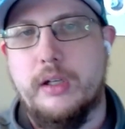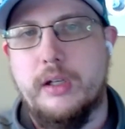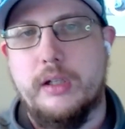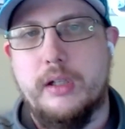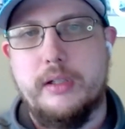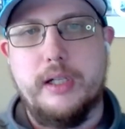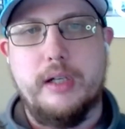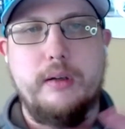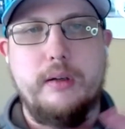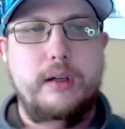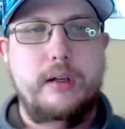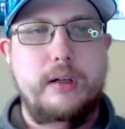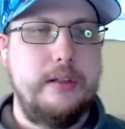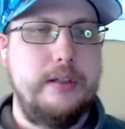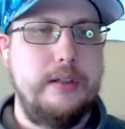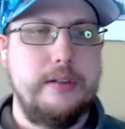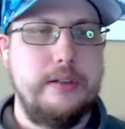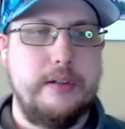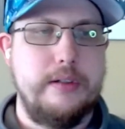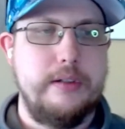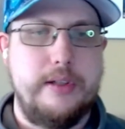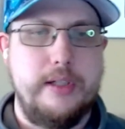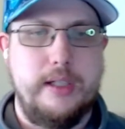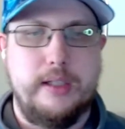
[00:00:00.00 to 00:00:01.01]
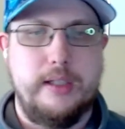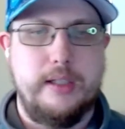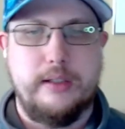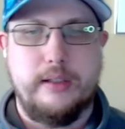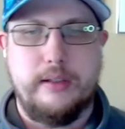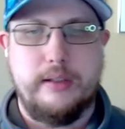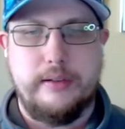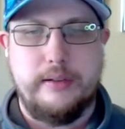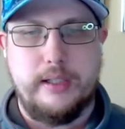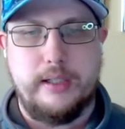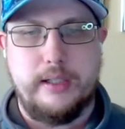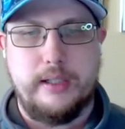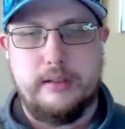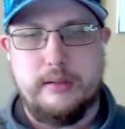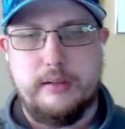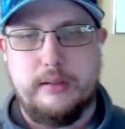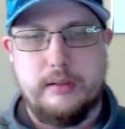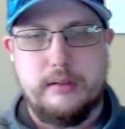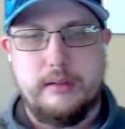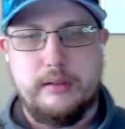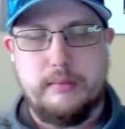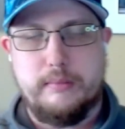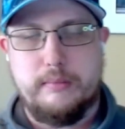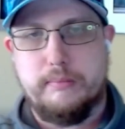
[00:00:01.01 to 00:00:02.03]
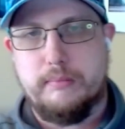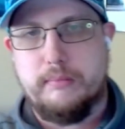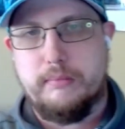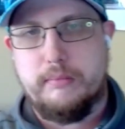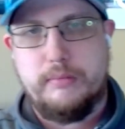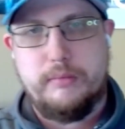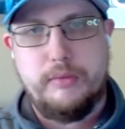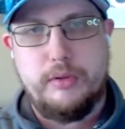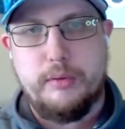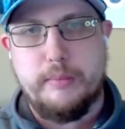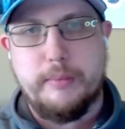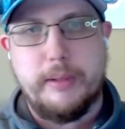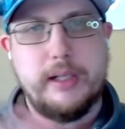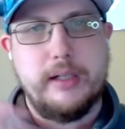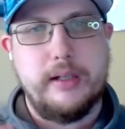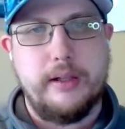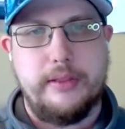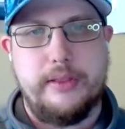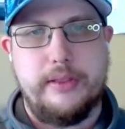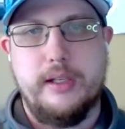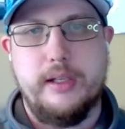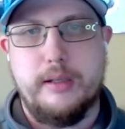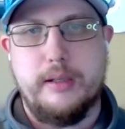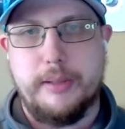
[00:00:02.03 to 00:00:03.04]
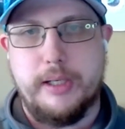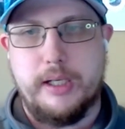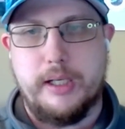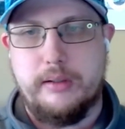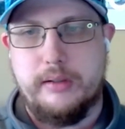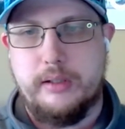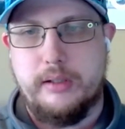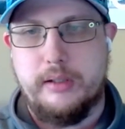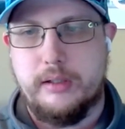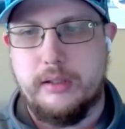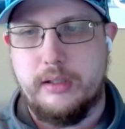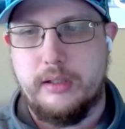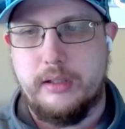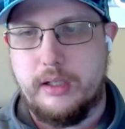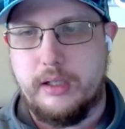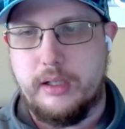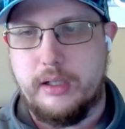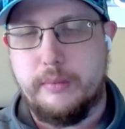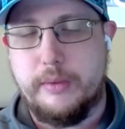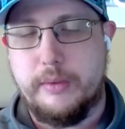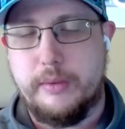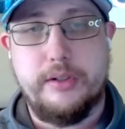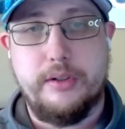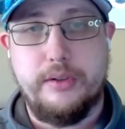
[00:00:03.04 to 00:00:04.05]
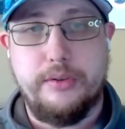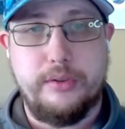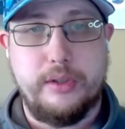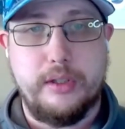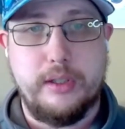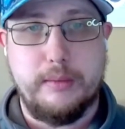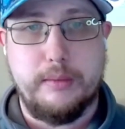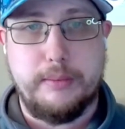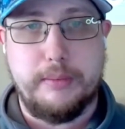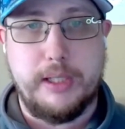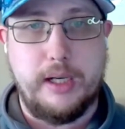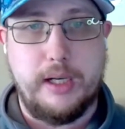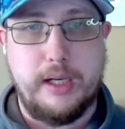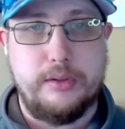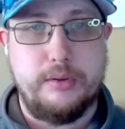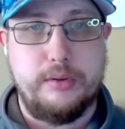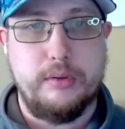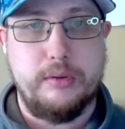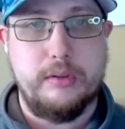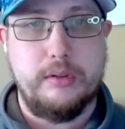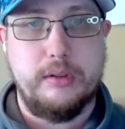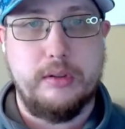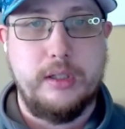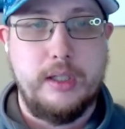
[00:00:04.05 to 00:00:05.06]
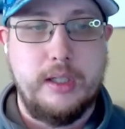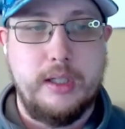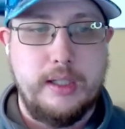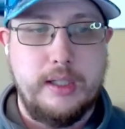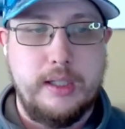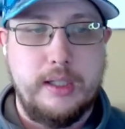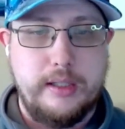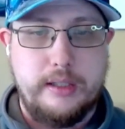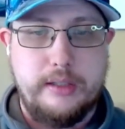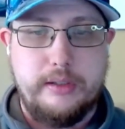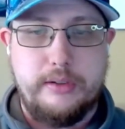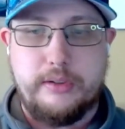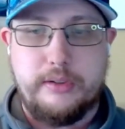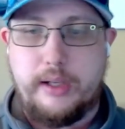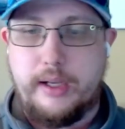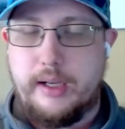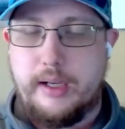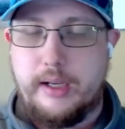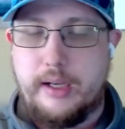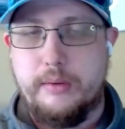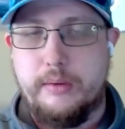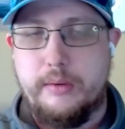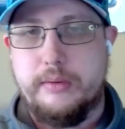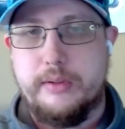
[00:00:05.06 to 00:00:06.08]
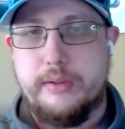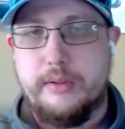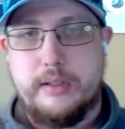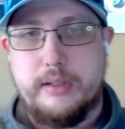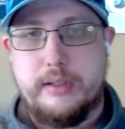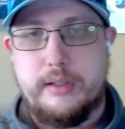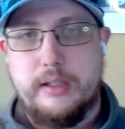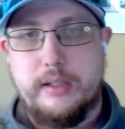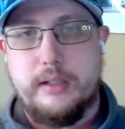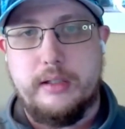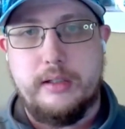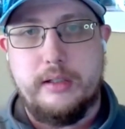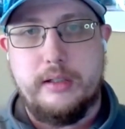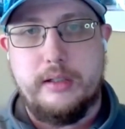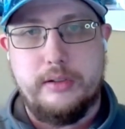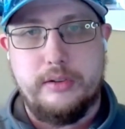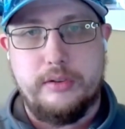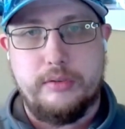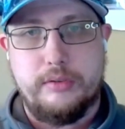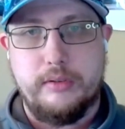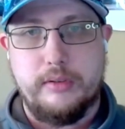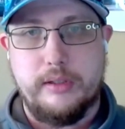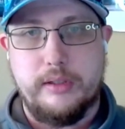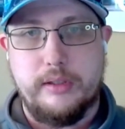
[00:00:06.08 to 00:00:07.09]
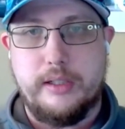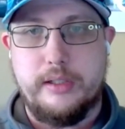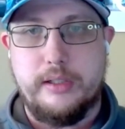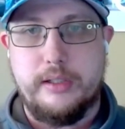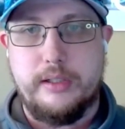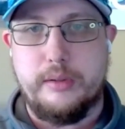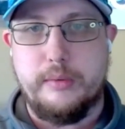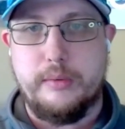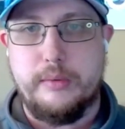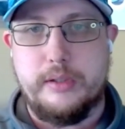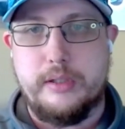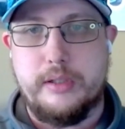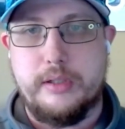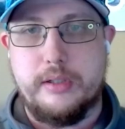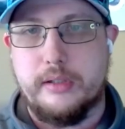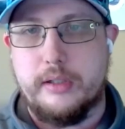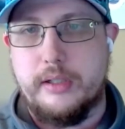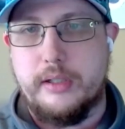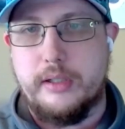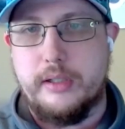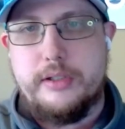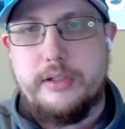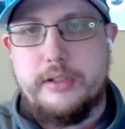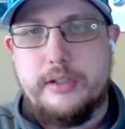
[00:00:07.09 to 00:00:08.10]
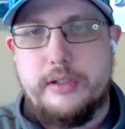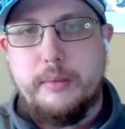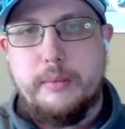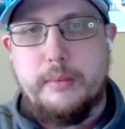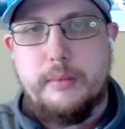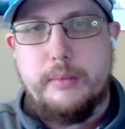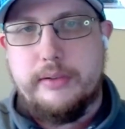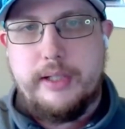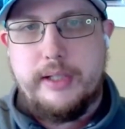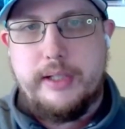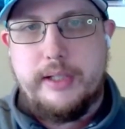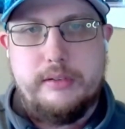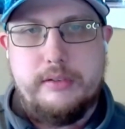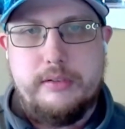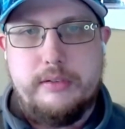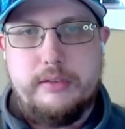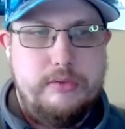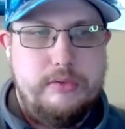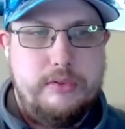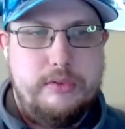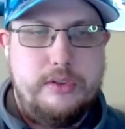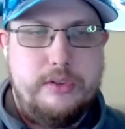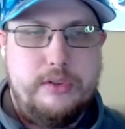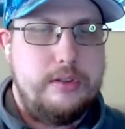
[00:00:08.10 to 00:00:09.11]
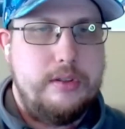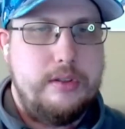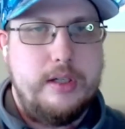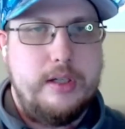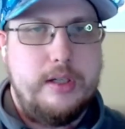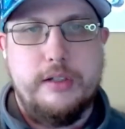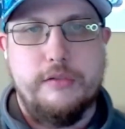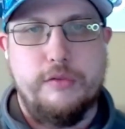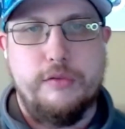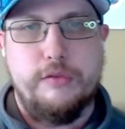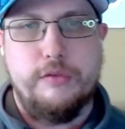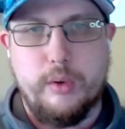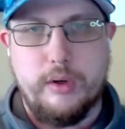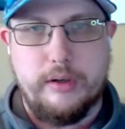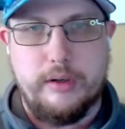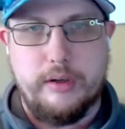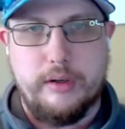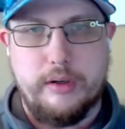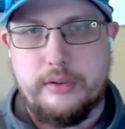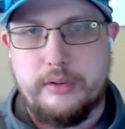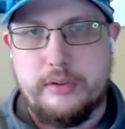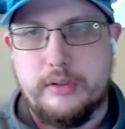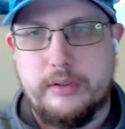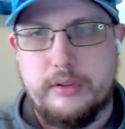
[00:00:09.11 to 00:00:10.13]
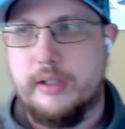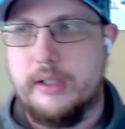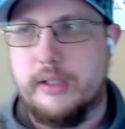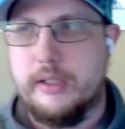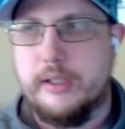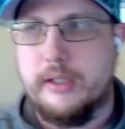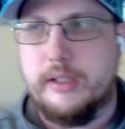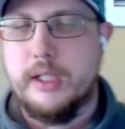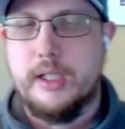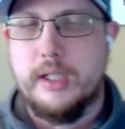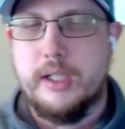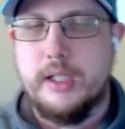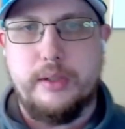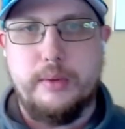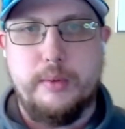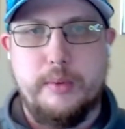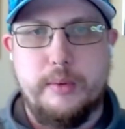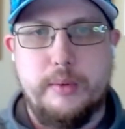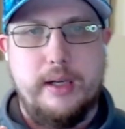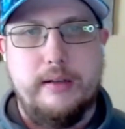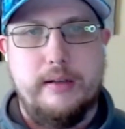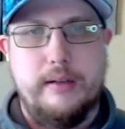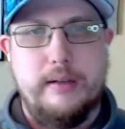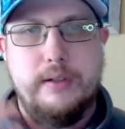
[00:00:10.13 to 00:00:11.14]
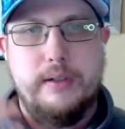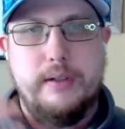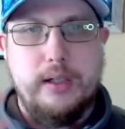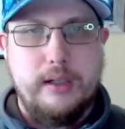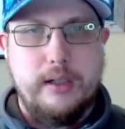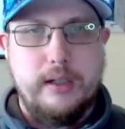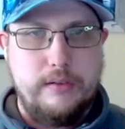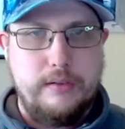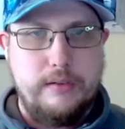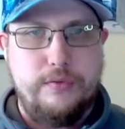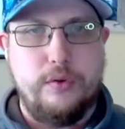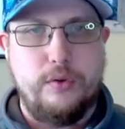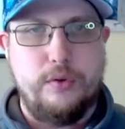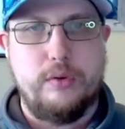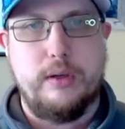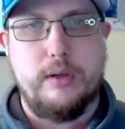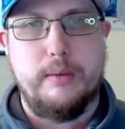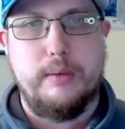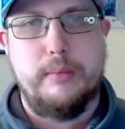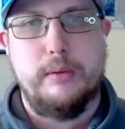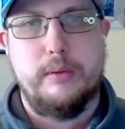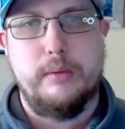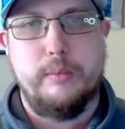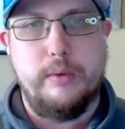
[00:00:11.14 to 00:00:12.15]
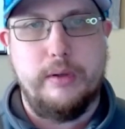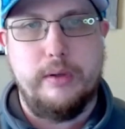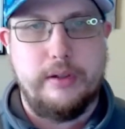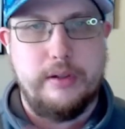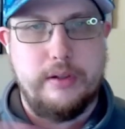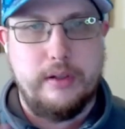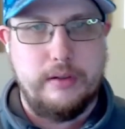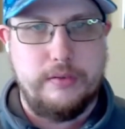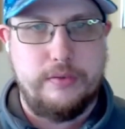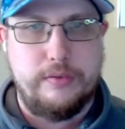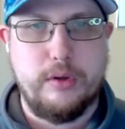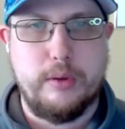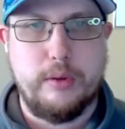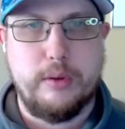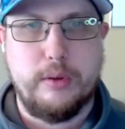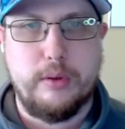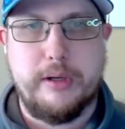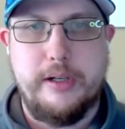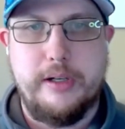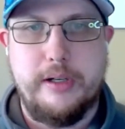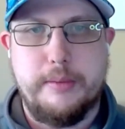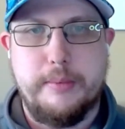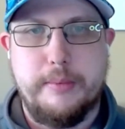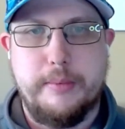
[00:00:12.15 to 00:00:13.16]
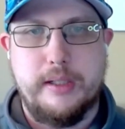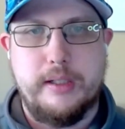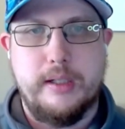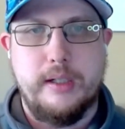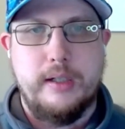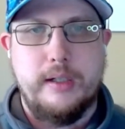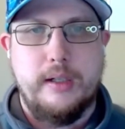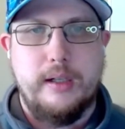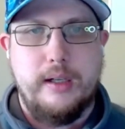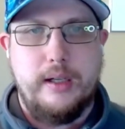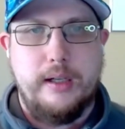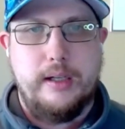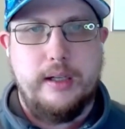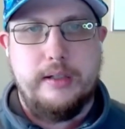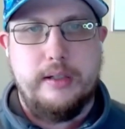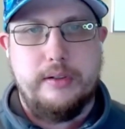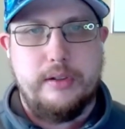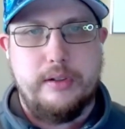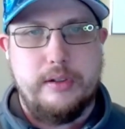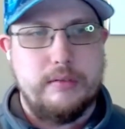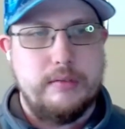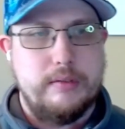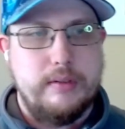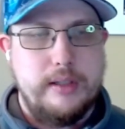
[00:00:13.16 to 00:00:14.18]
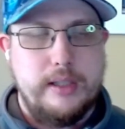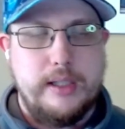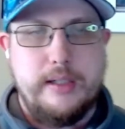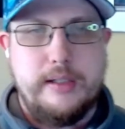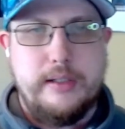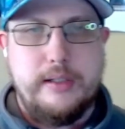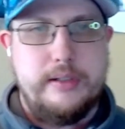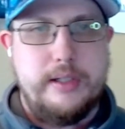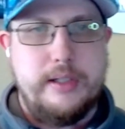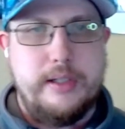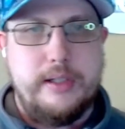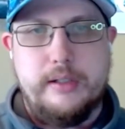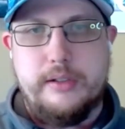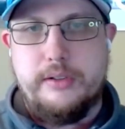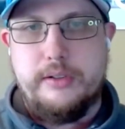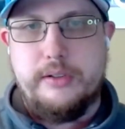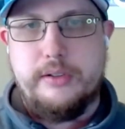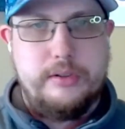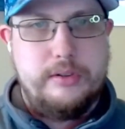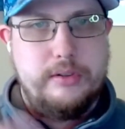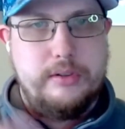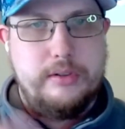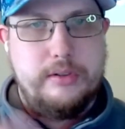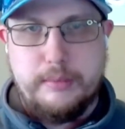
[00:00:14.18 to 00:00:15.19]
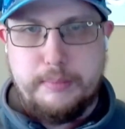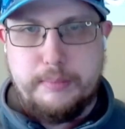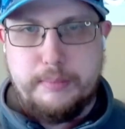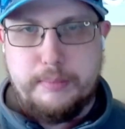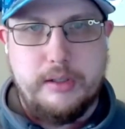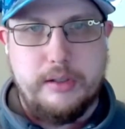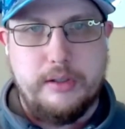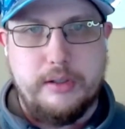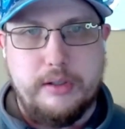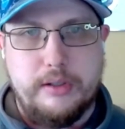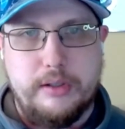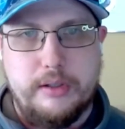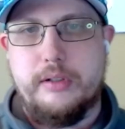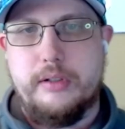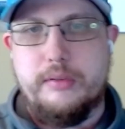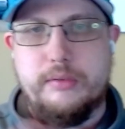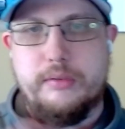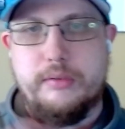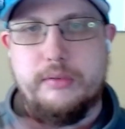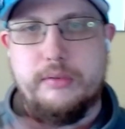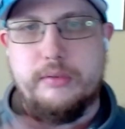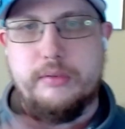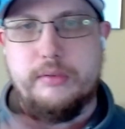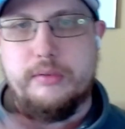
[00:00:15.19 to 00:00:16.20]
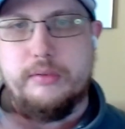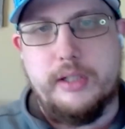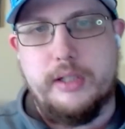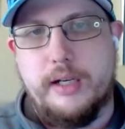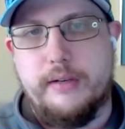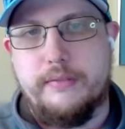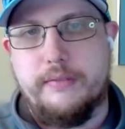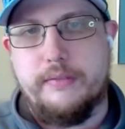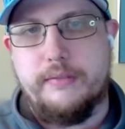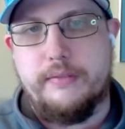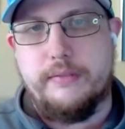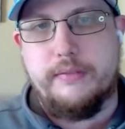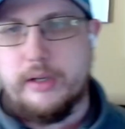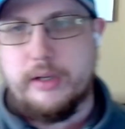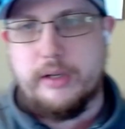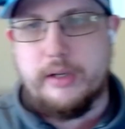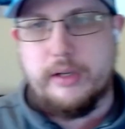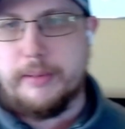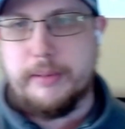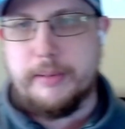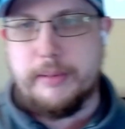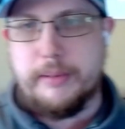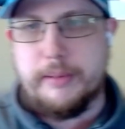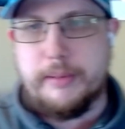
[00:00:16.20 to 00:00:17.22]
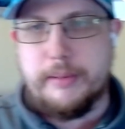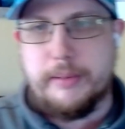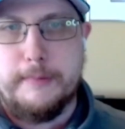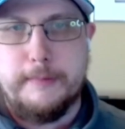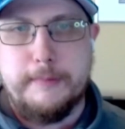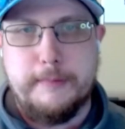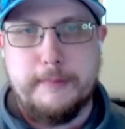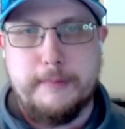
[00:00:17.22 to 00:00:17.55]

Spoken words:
Now, another thing that you might not think about when you're using a BI tool is how the data is related to each other. In Cherwell, that just kind of works, right? You have a form with a form arrangement, and the related data just appears, and you don't really have to worry about it.